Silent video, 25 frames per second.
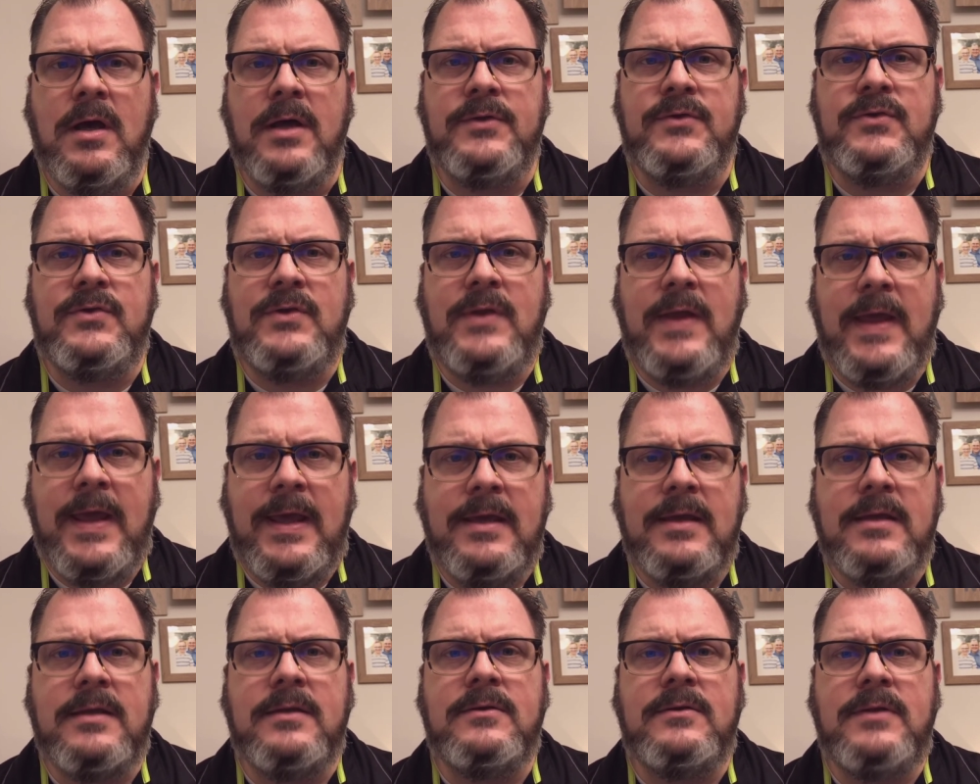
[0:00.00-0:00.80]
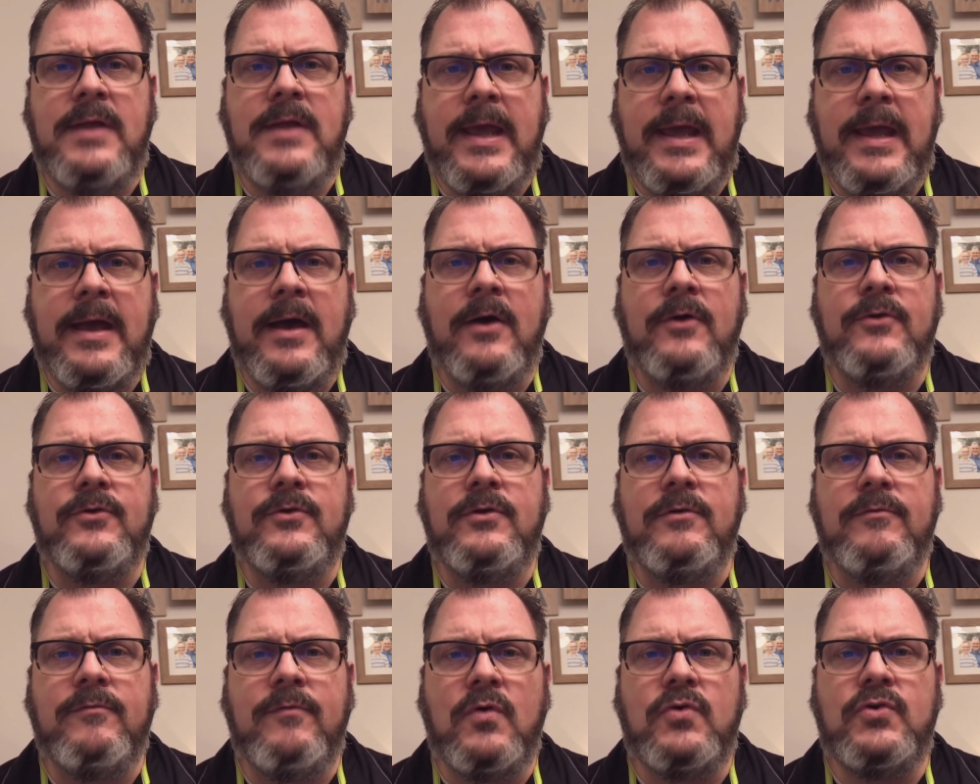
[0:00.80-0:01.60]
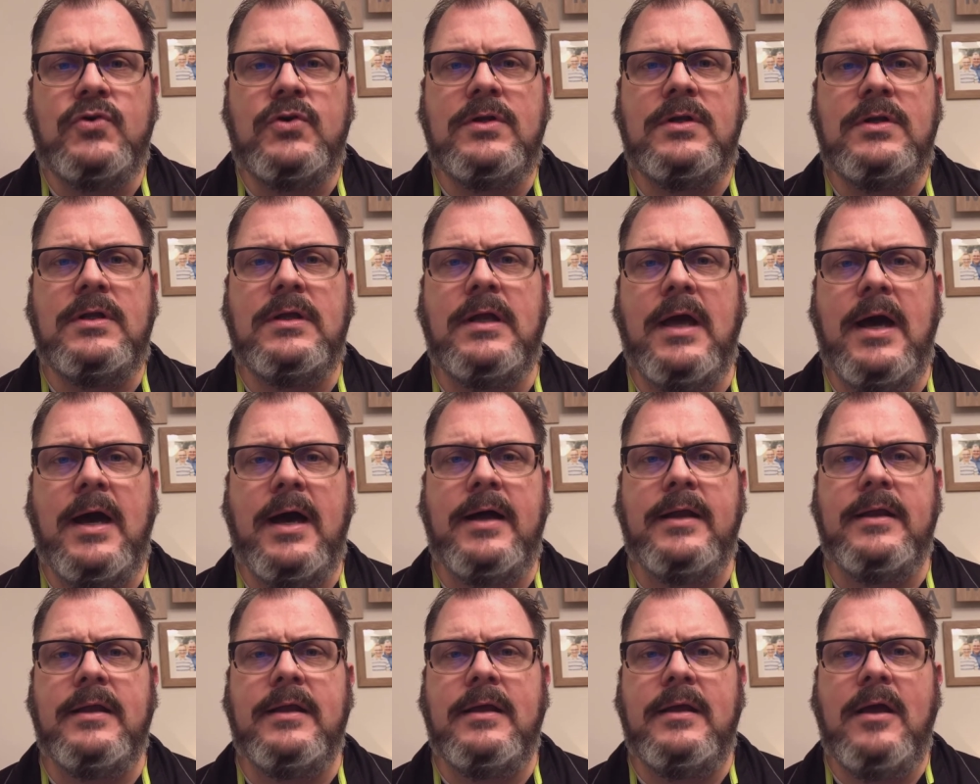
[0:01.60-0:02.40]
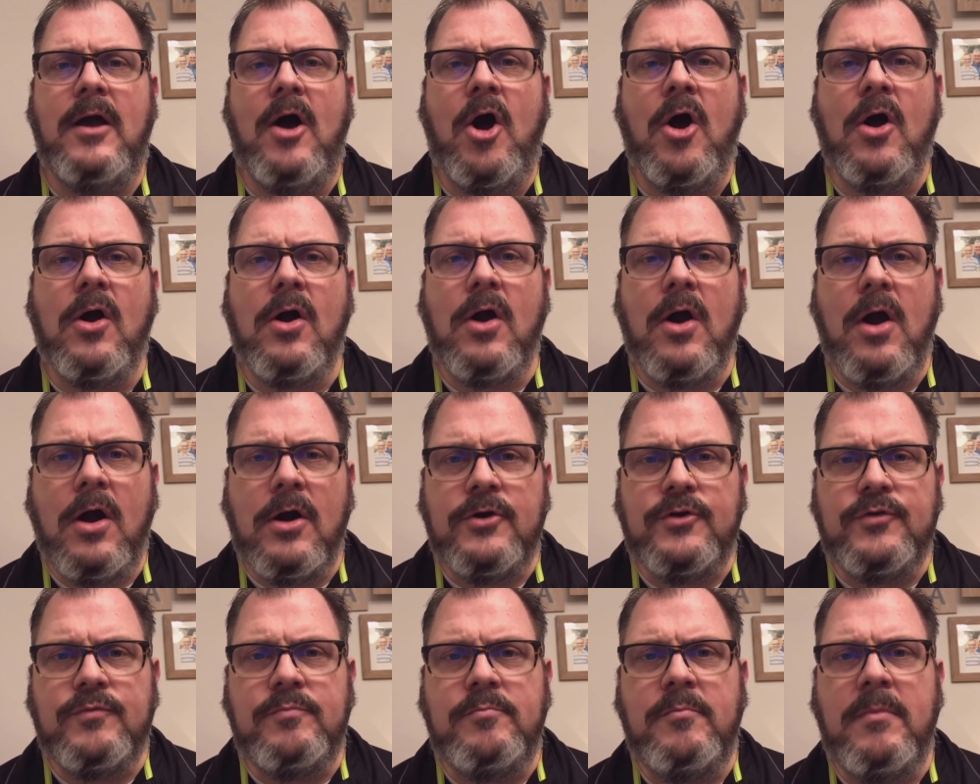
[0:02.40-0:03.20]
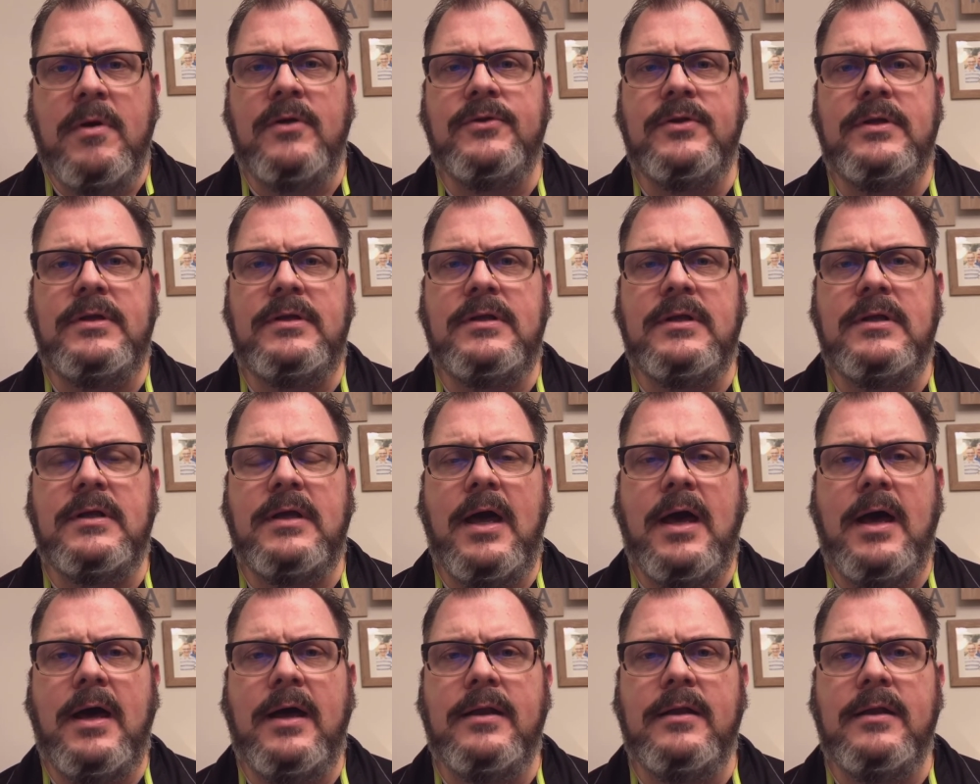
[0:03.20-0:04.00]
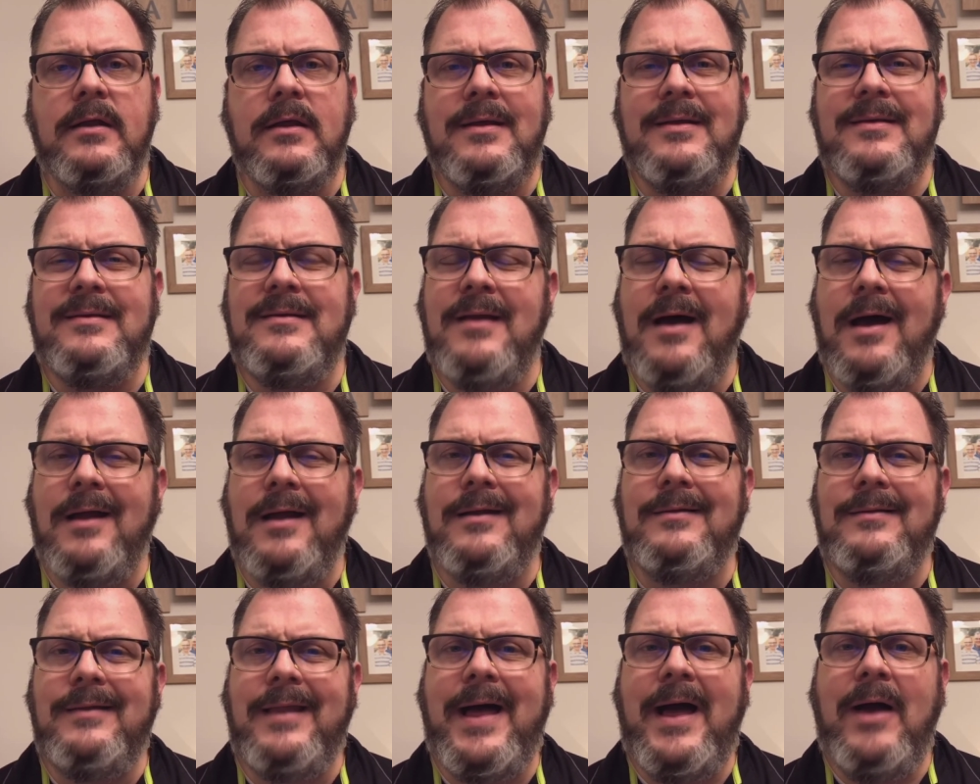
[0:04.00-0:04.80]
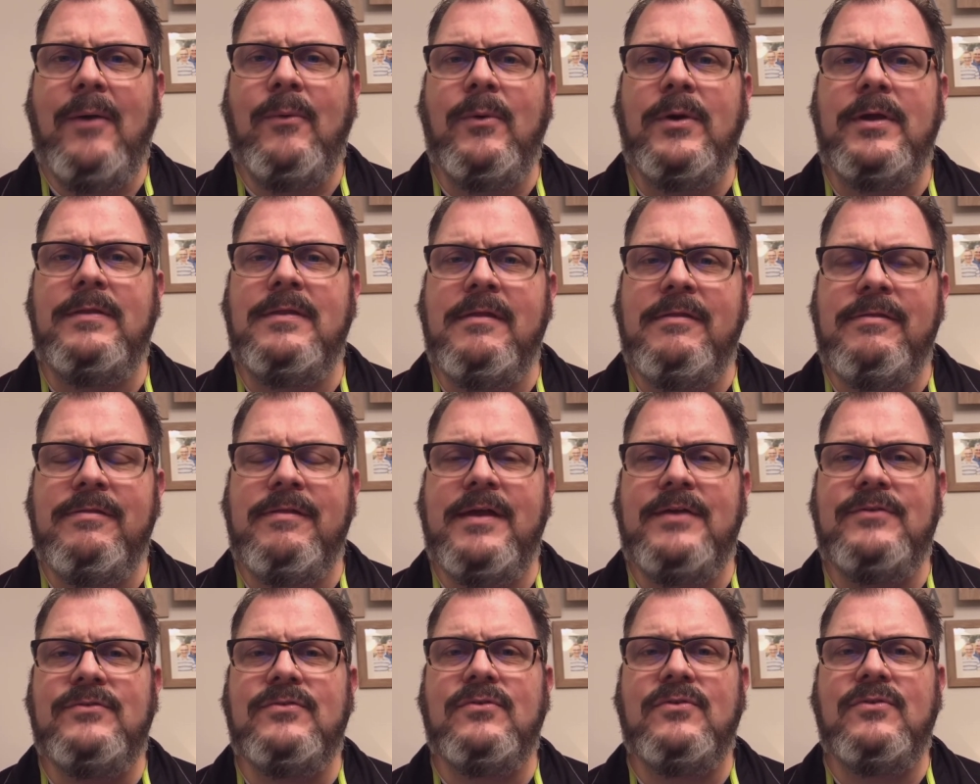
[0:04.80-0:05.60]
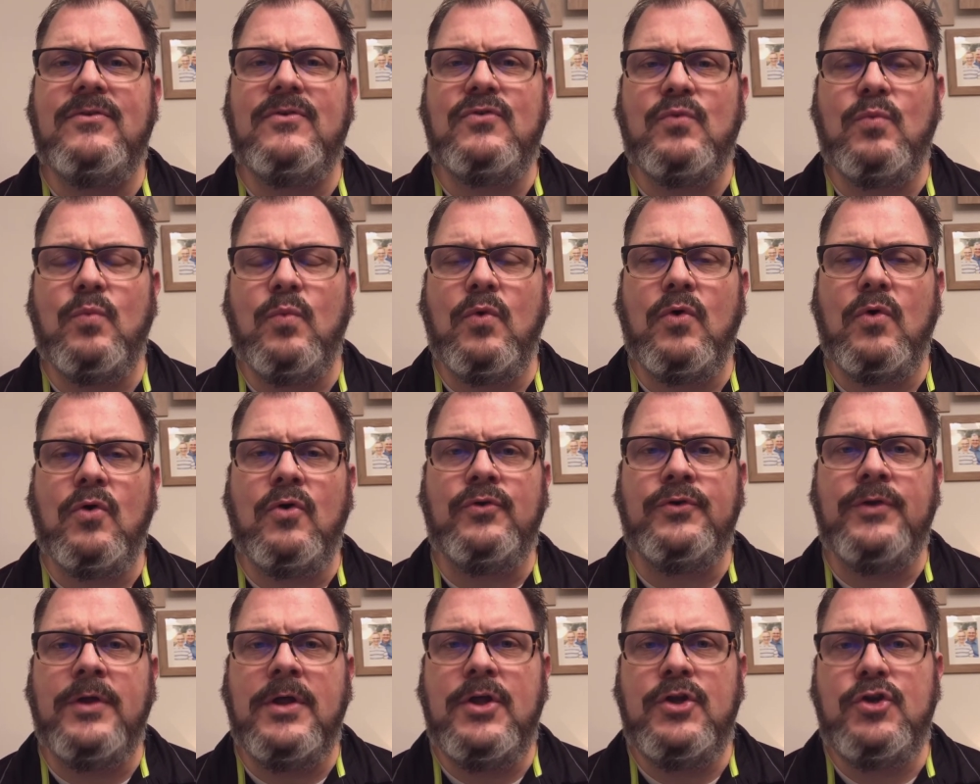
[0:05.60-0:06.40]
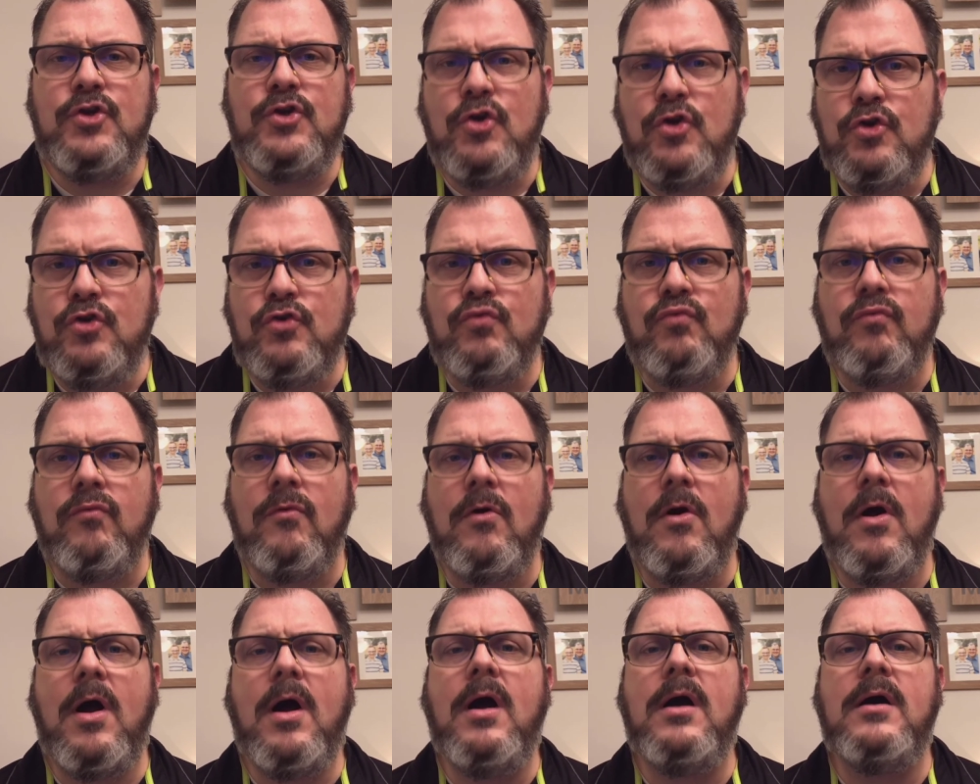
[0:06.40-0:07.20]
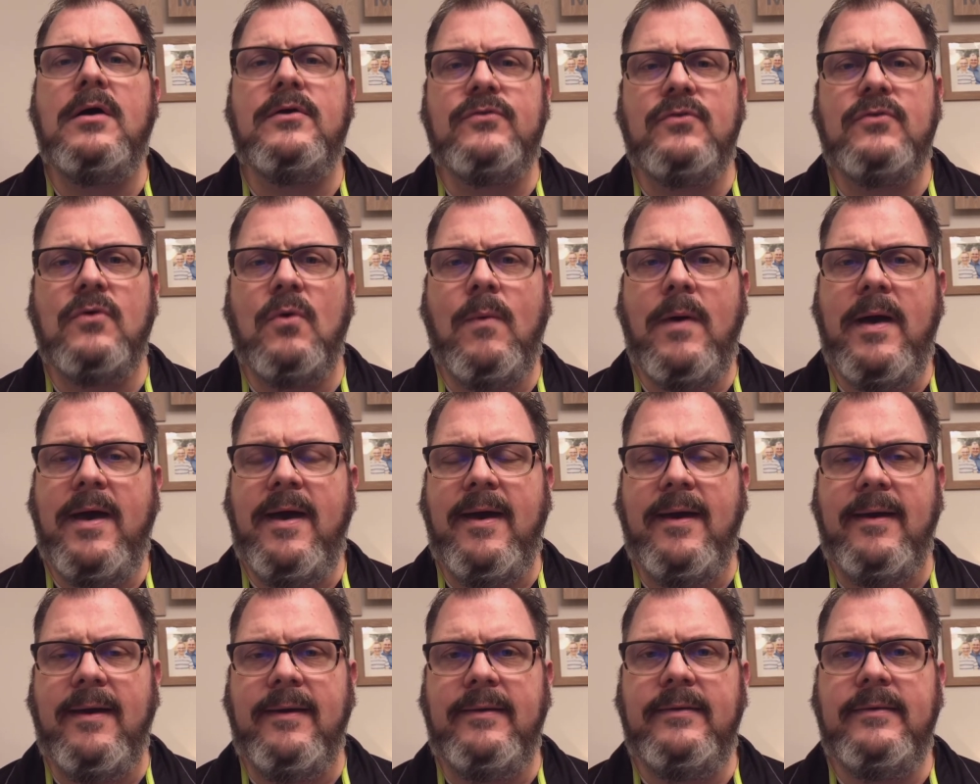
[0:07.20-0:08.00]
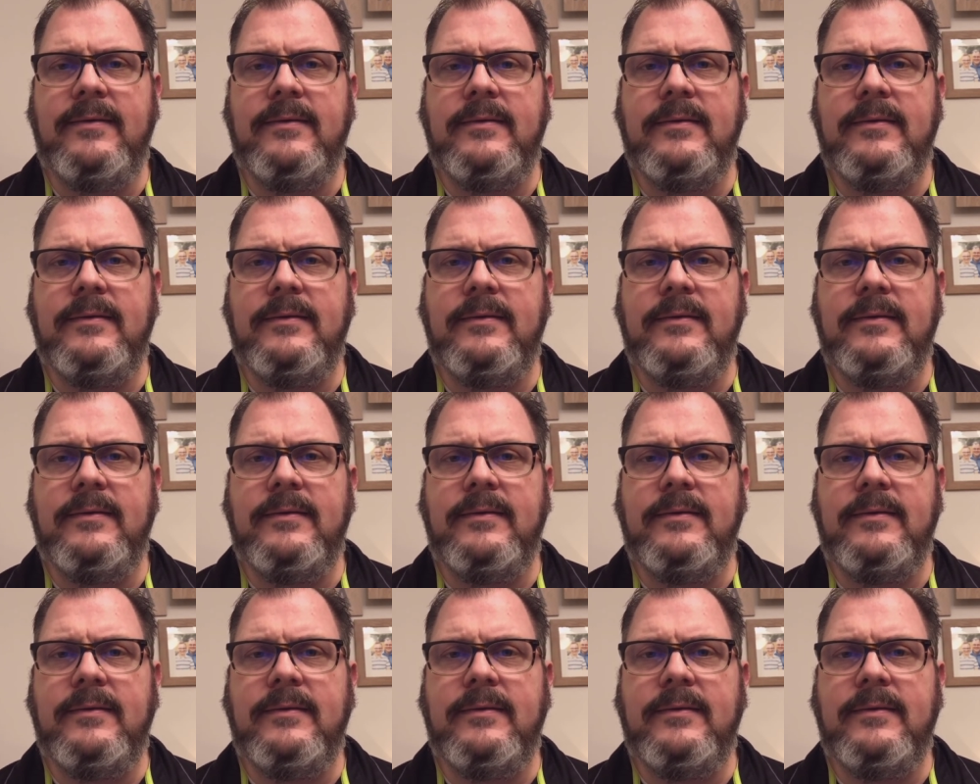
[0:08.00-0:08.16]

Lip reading: day in, day out devotion to God, our hearts melting to God, not allowing the things of this world to draw us away,